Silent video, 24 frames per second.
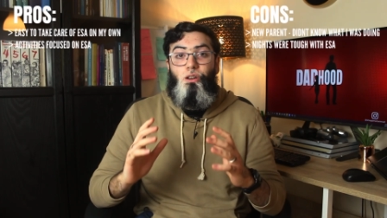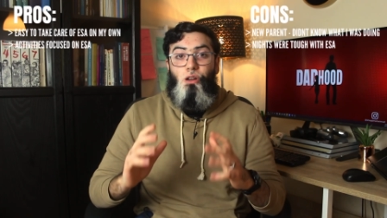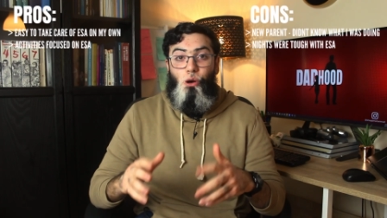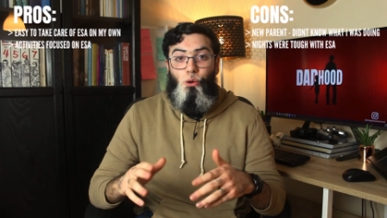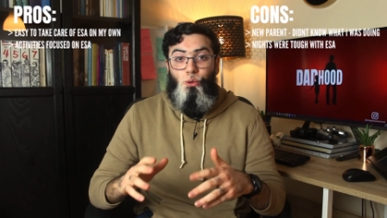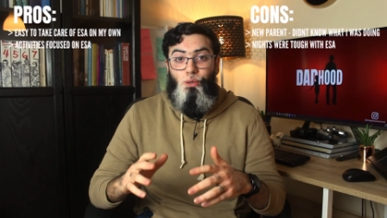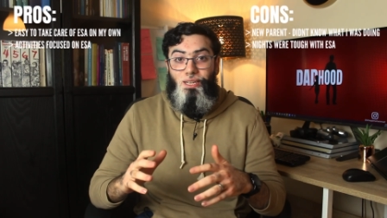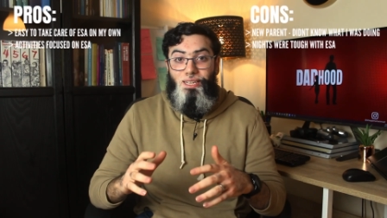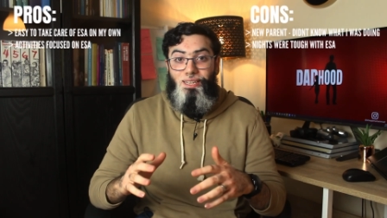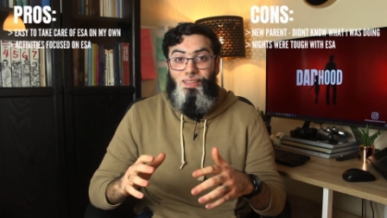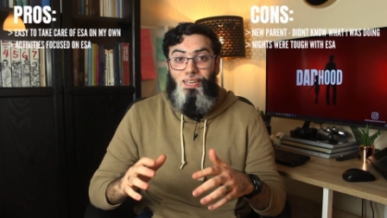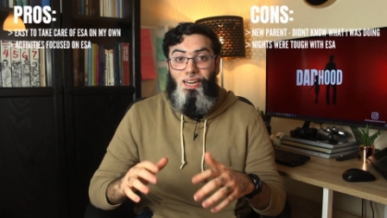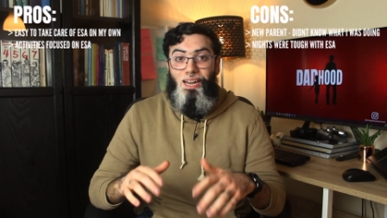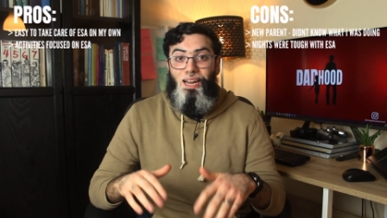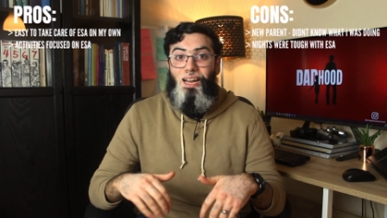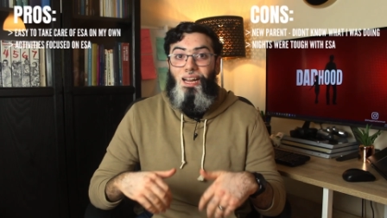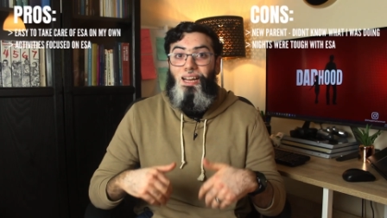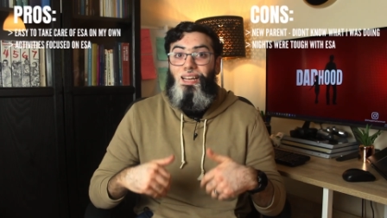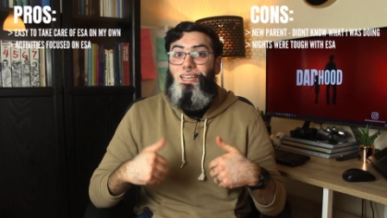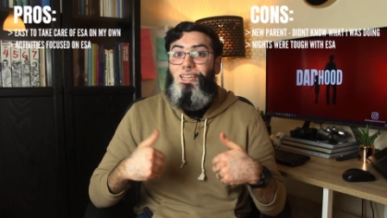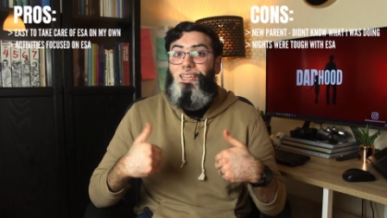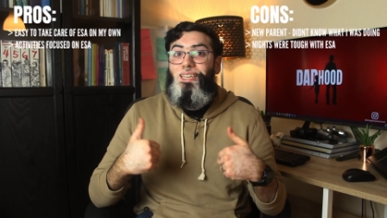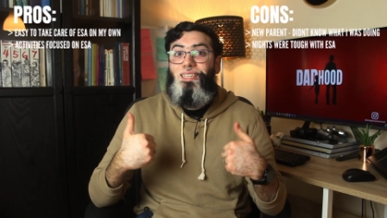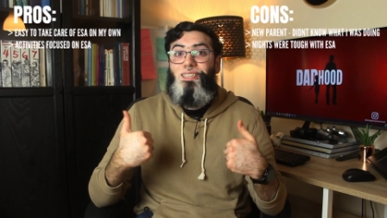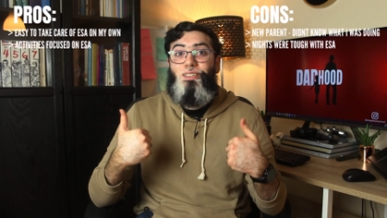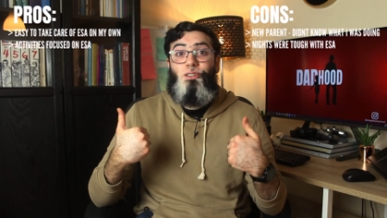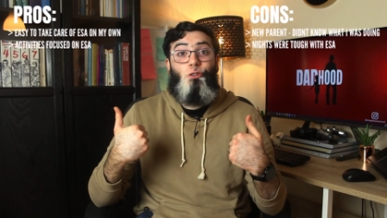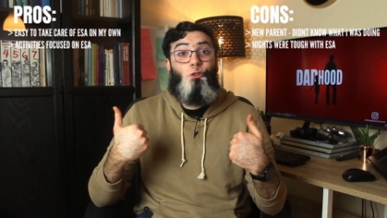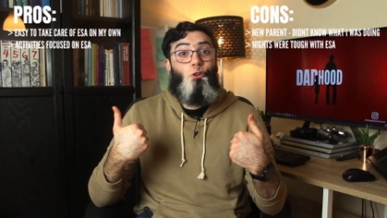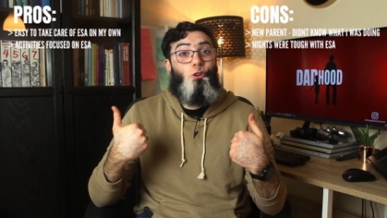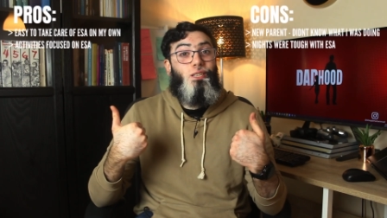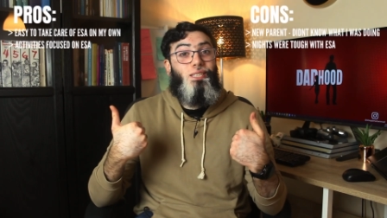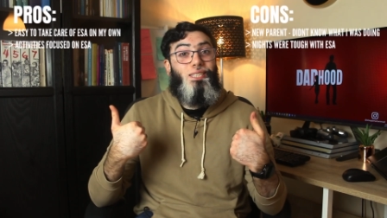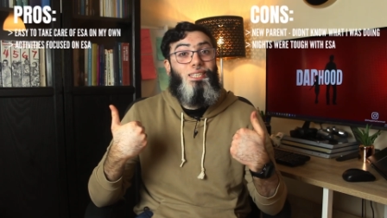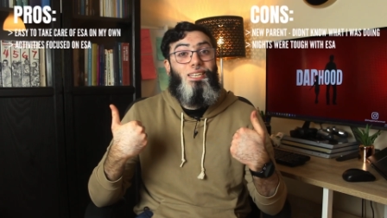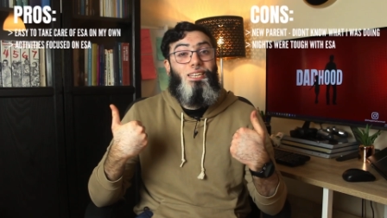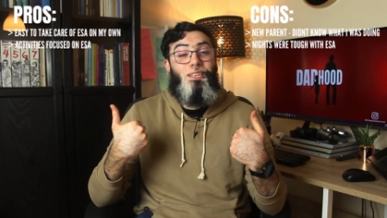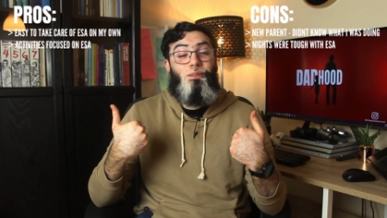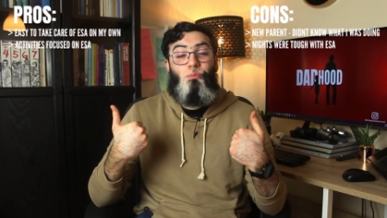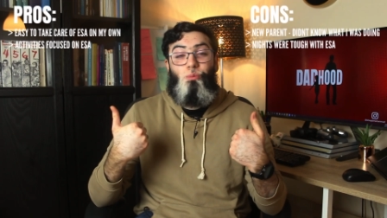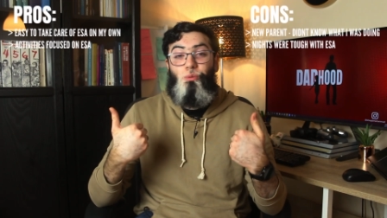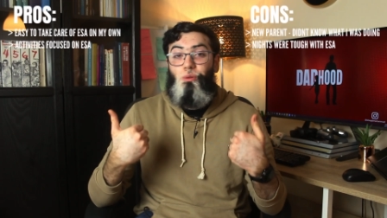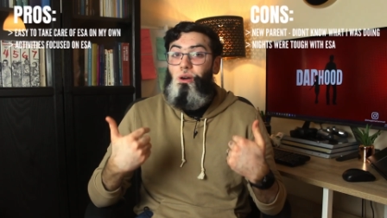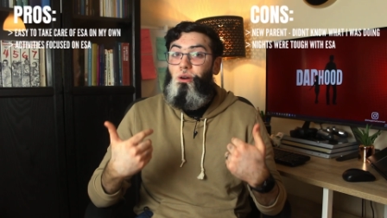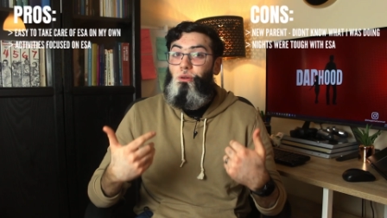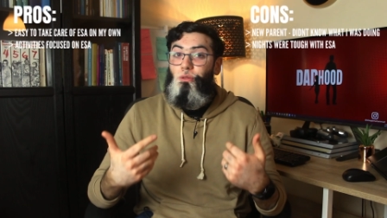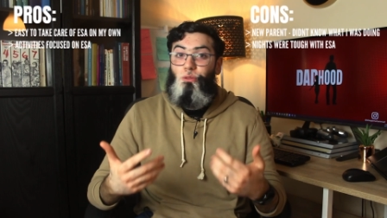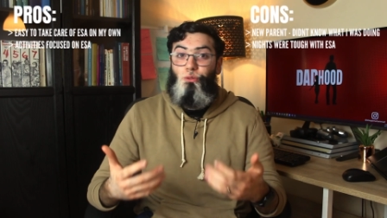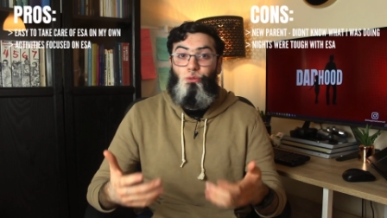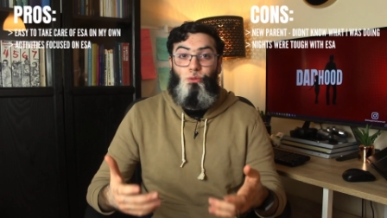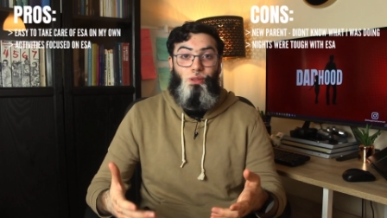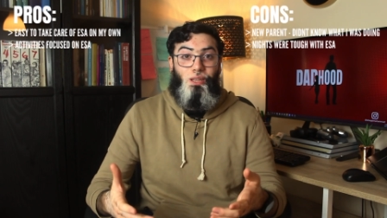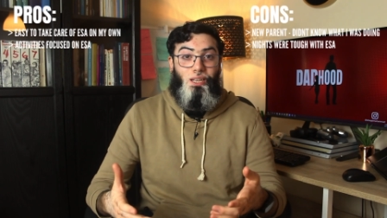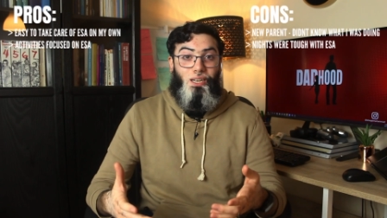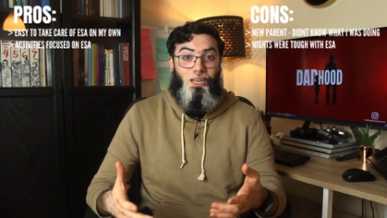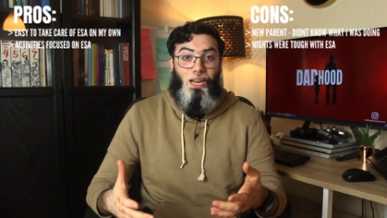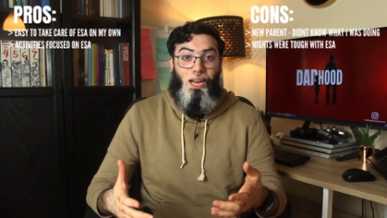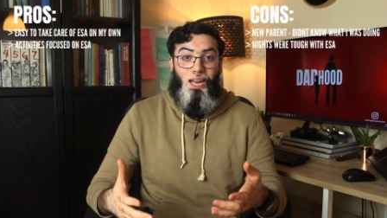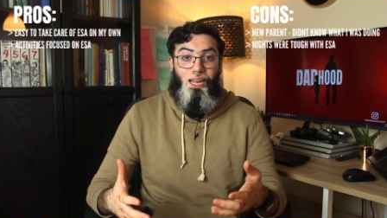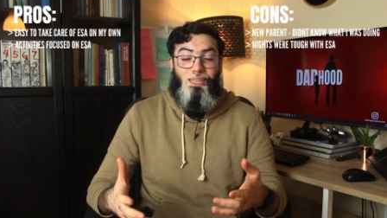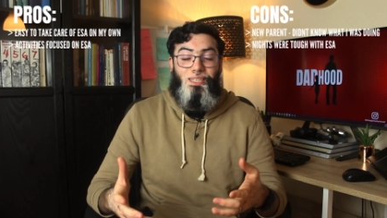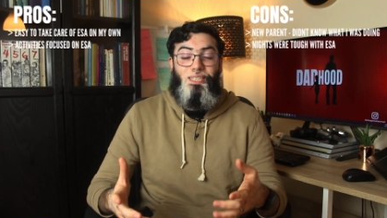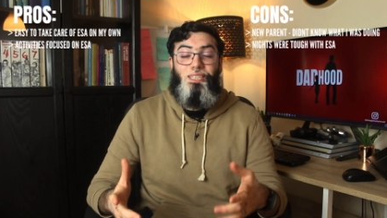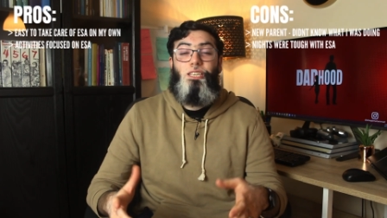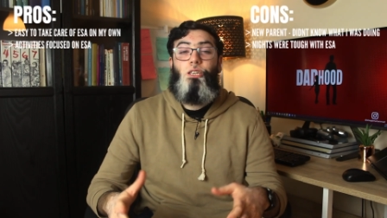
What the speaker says: Not only that, he did not sleep well through the night.